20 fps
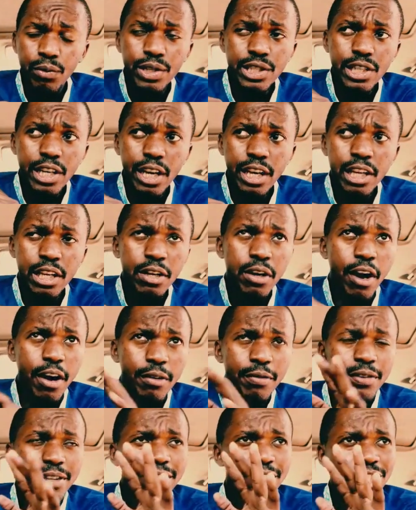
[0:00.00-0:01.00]
which I
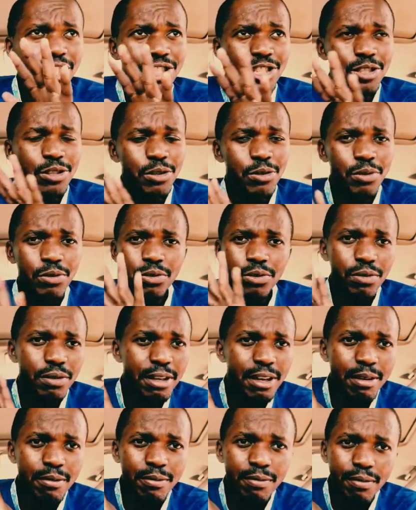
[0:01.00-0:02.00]
often just use to
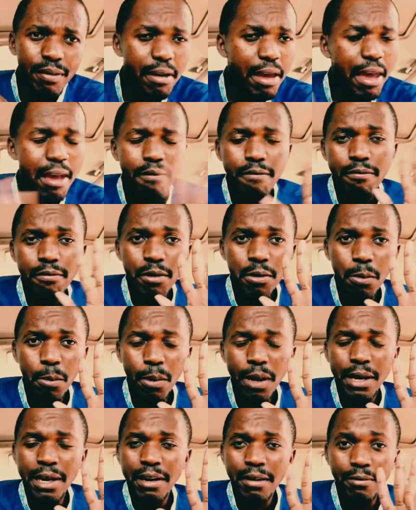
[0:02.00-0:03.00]
give
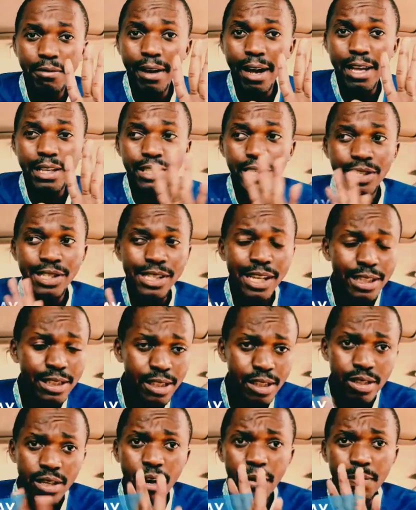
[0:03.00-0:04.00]
everyone advice, is
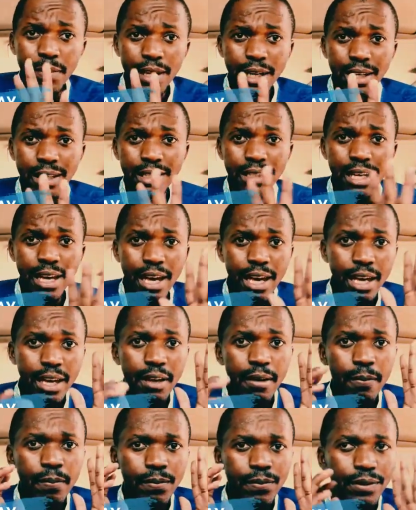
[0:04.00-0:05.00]
that a topic a
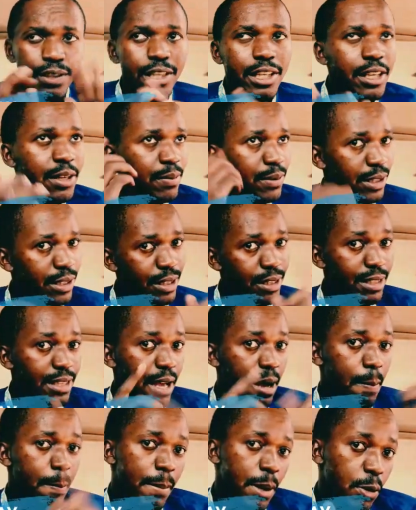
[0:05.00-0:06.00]
day keeps the
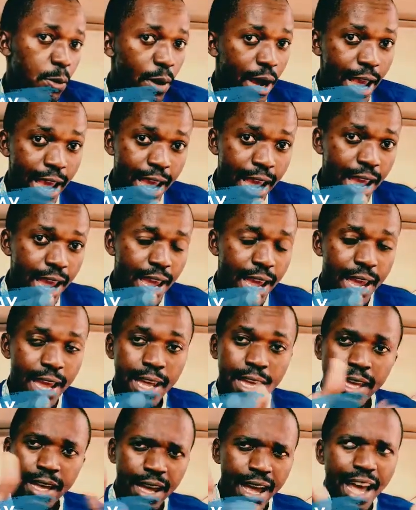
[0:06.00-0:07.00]
sap
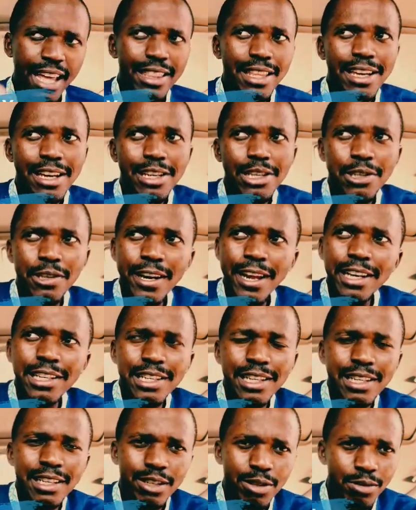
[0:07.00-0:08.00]
away. I think I should
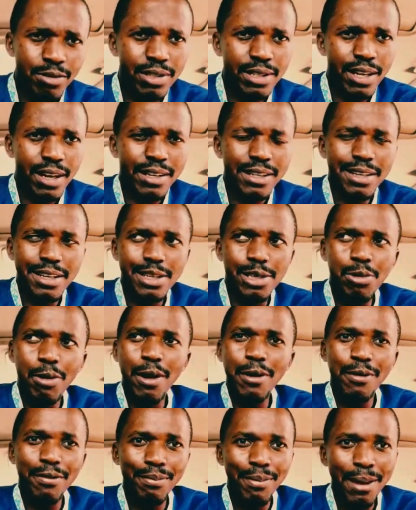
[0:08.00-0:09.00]
actually use that as
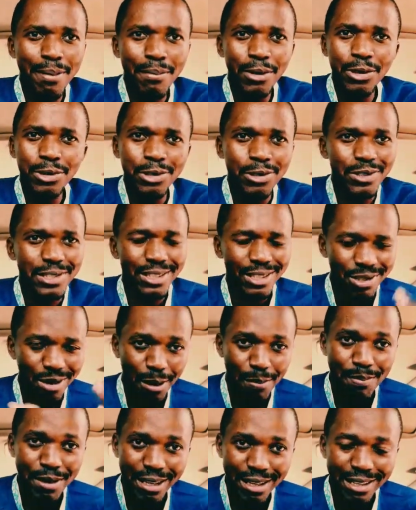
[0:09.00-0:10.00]
one of my mottos, a
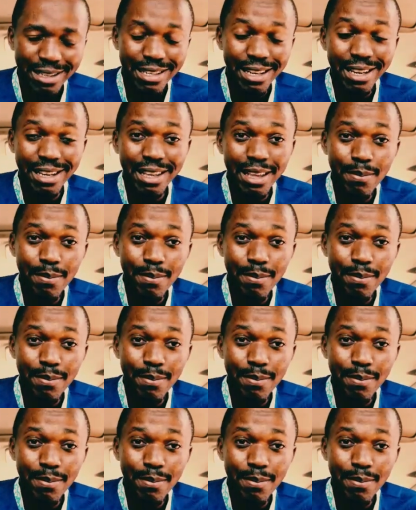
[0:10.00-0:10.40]
topic a day